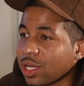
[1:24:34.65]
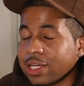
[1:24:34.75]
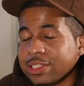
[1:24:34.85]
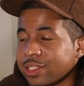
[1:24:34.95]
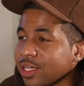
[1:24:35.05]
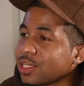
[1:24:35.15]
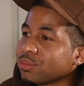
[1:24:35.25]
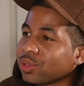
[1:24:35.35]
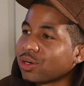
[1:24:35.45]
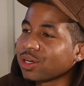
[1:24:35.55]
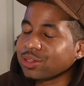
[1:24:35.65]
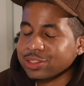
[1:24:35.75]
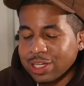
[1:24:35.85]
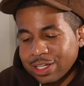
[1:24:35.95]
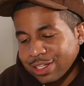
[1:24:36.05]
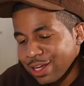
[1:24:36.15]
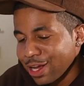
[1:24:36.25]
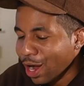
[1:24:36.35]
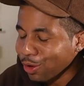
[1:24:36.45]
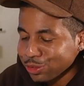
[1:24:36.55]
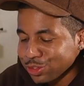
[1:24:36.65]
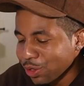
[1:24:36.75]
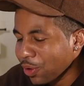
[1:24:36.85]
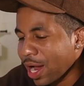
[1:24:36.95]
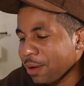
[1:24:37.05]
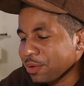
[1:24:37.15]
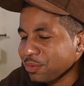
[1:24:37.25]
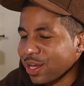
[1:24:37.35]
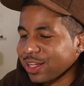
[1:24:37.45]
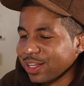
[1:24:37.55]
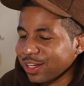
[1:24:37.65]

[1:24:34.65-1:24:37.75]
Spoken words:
And he did it, bro. And I was like, I was so happy, man.